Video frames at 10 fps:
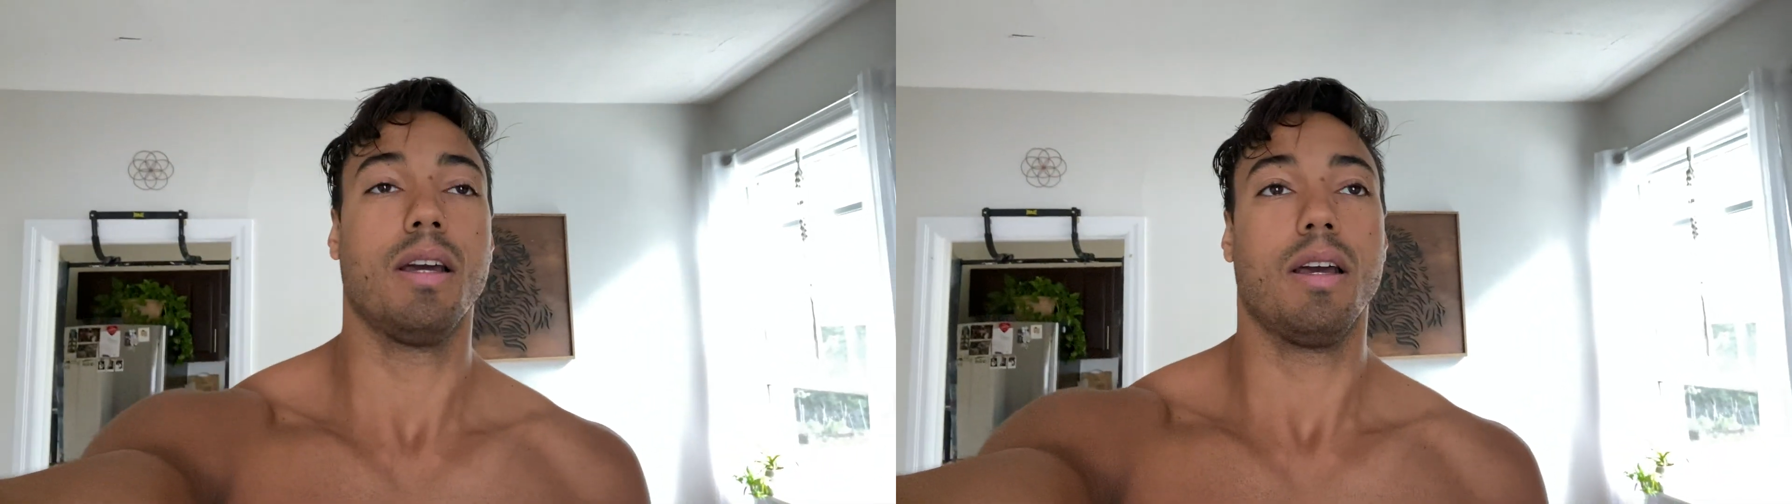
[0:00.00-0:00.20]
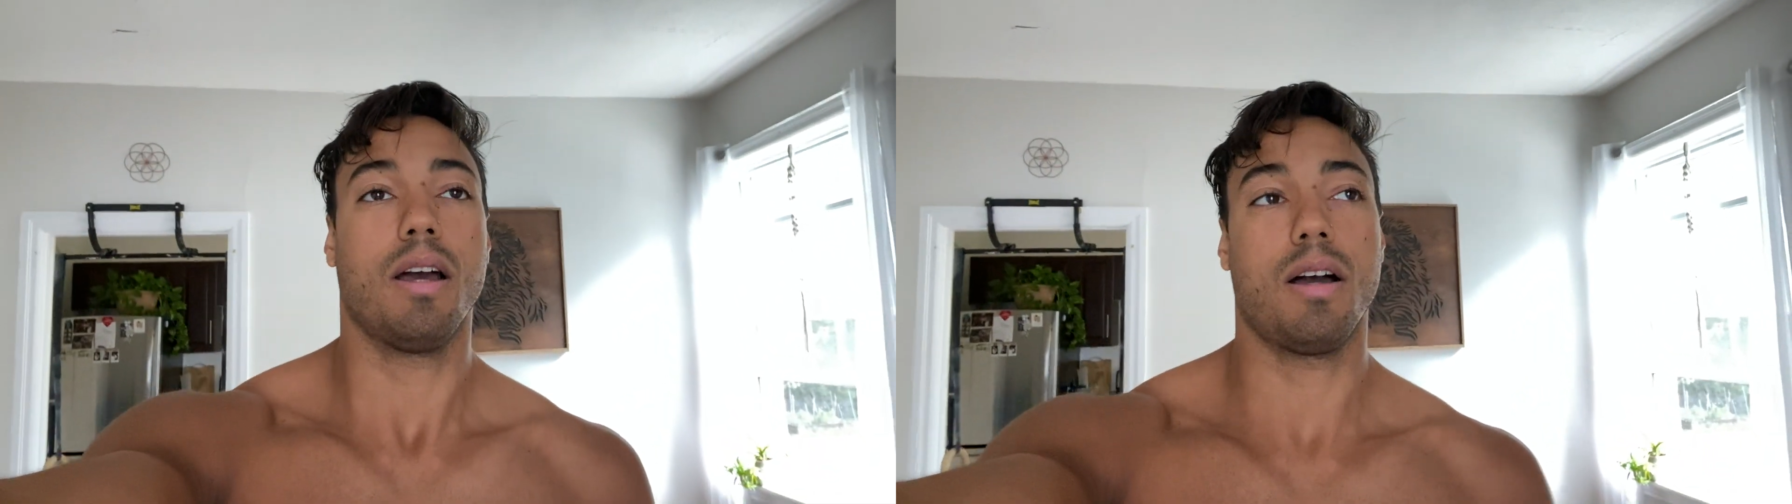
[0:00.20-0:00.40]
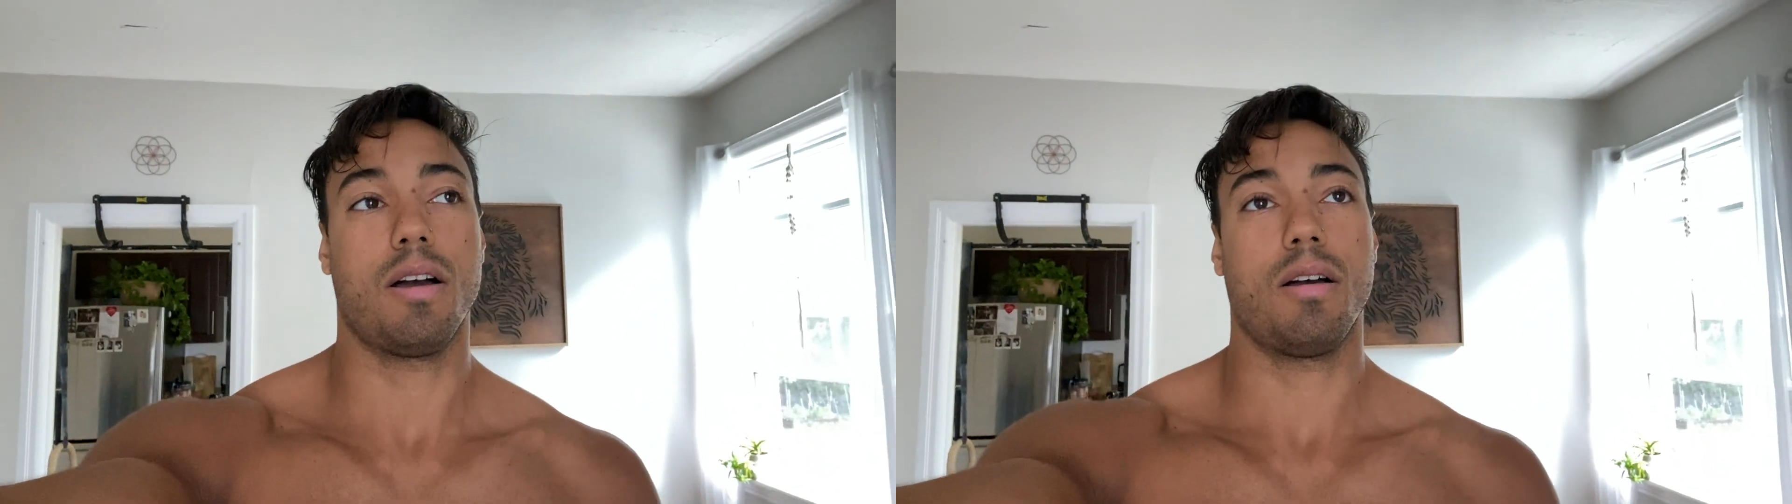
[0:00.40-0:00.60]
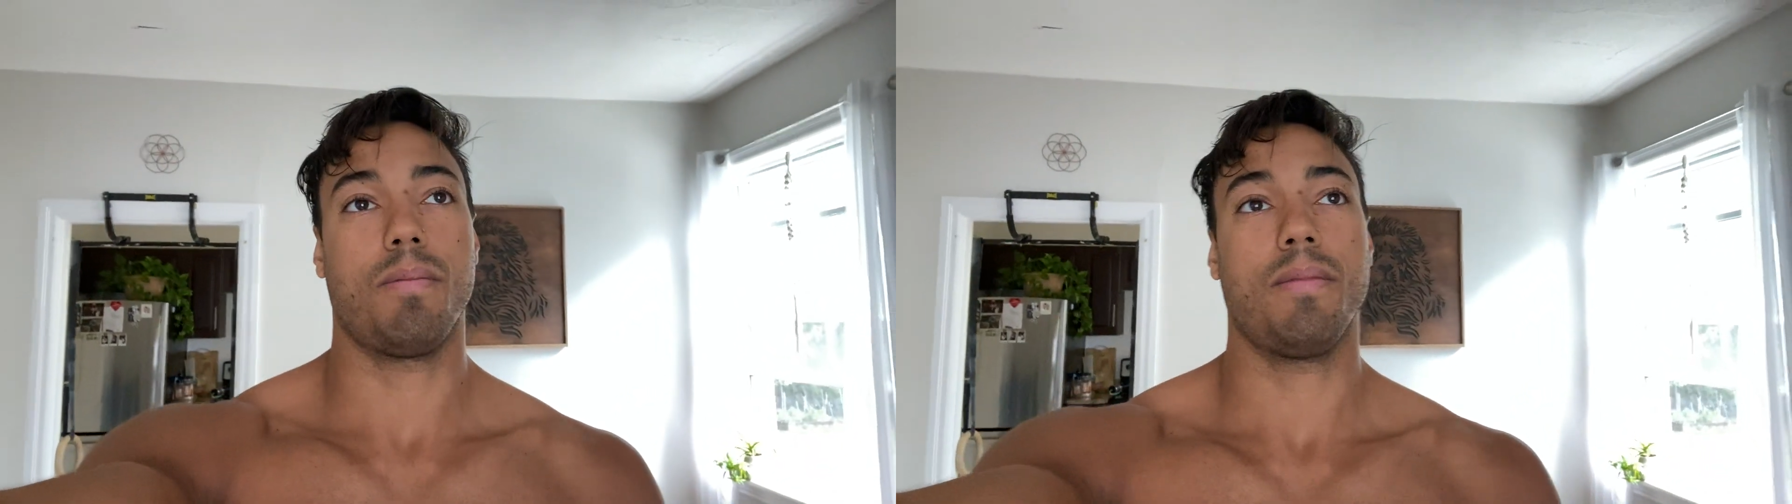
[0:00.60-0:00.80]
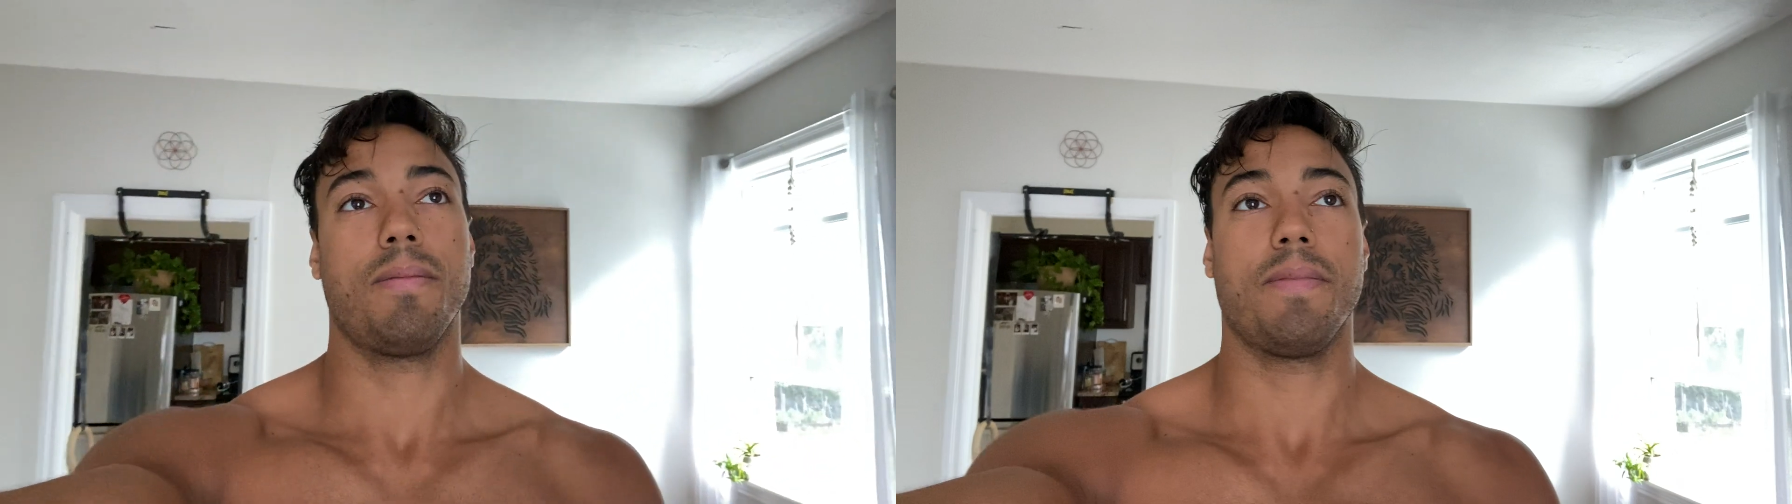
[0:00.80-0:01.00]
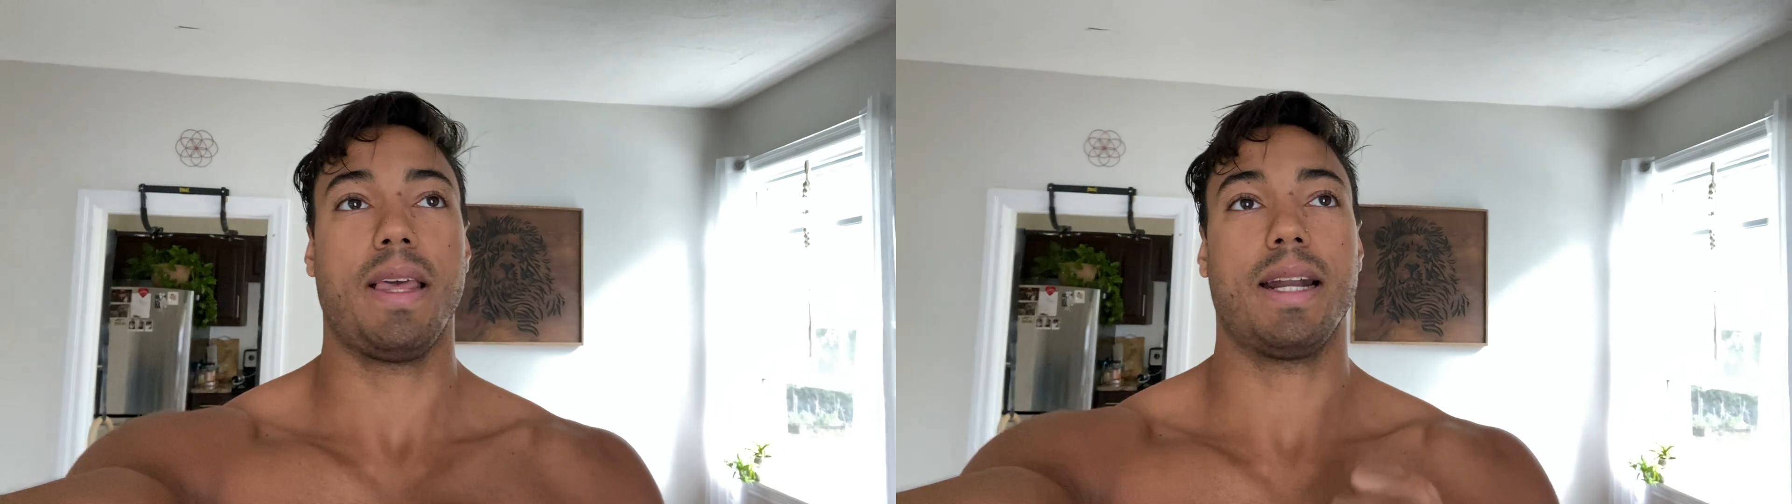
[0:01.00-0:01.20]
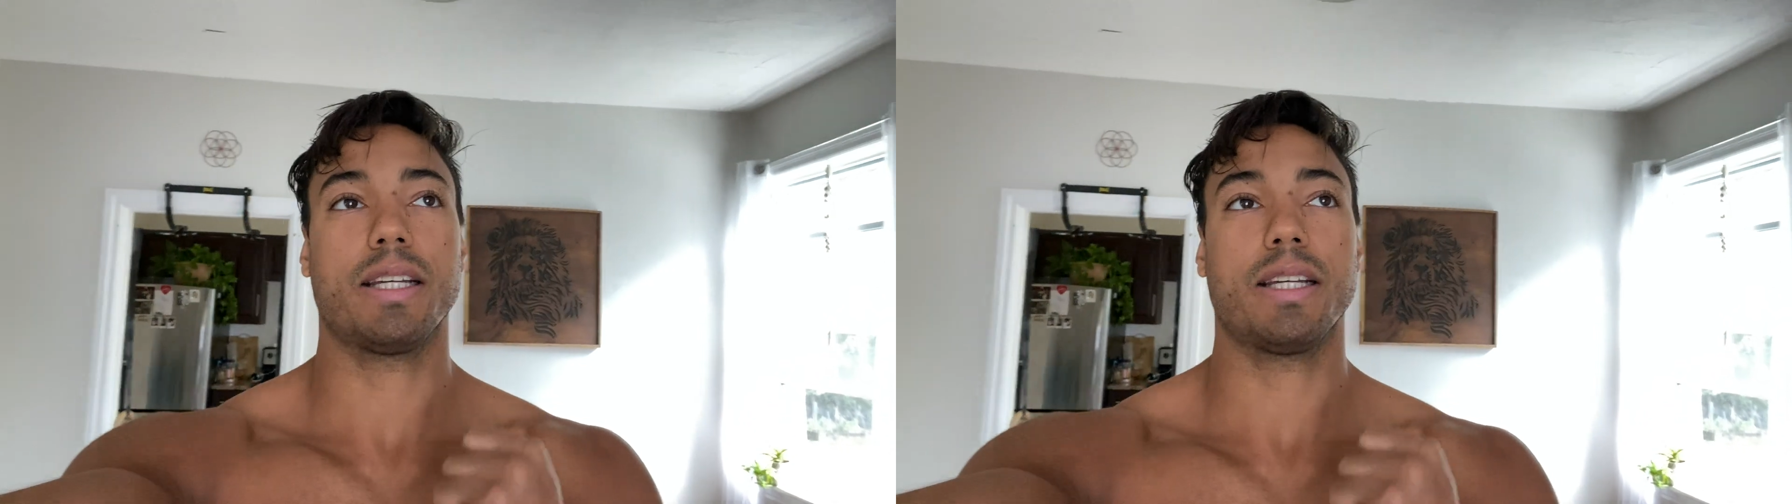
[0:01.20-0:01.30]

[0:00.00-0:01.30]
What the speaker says: And I